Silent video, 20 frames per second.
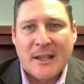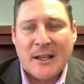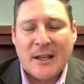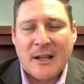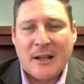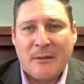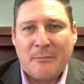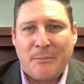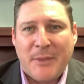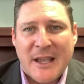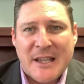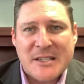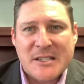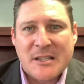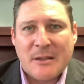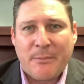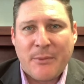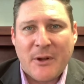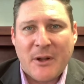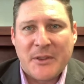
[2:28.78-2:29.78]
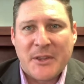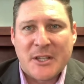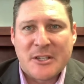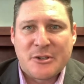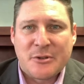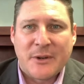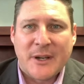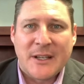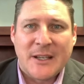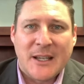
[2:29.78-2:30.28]
Uh, based upon the
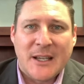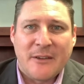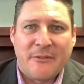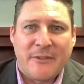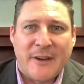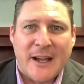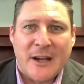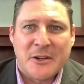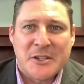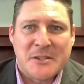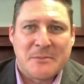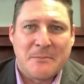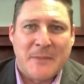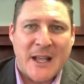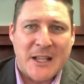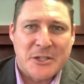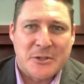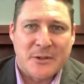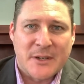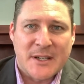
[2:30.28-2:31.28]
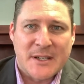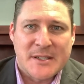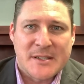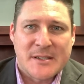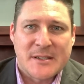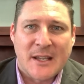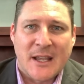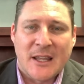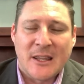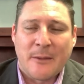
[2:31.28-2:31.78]
trending of virus
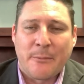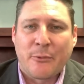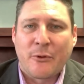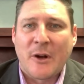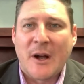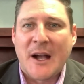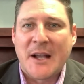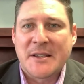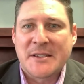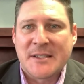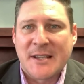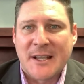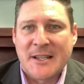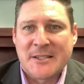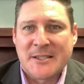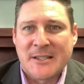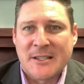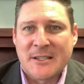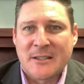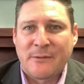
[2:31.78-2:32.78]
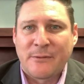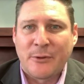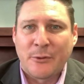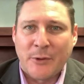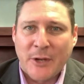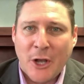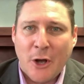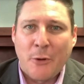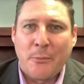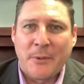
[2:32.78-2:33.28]
metrics and the processes for
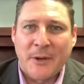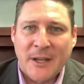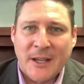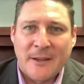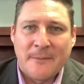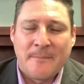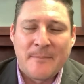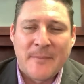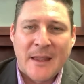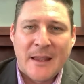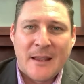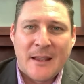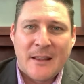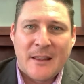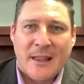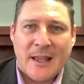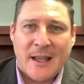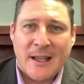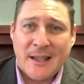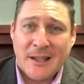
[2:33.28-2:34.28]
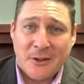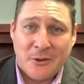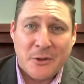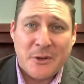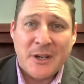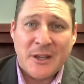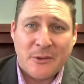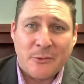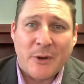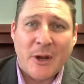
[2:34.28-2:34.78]
reopening, uh,
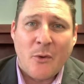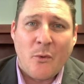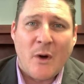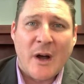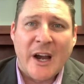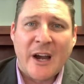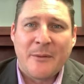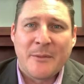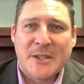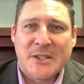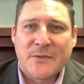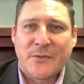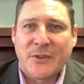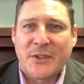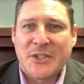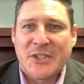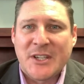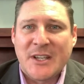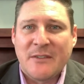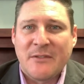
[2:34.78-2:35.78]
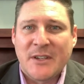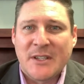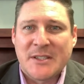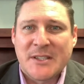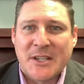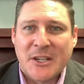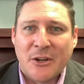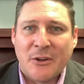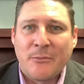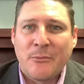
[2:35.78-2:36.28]
including the requirements for achieving
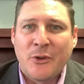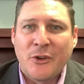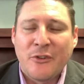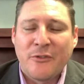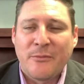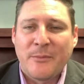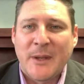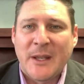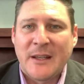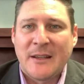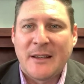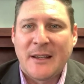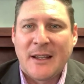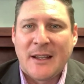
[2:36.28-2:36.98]
tier movement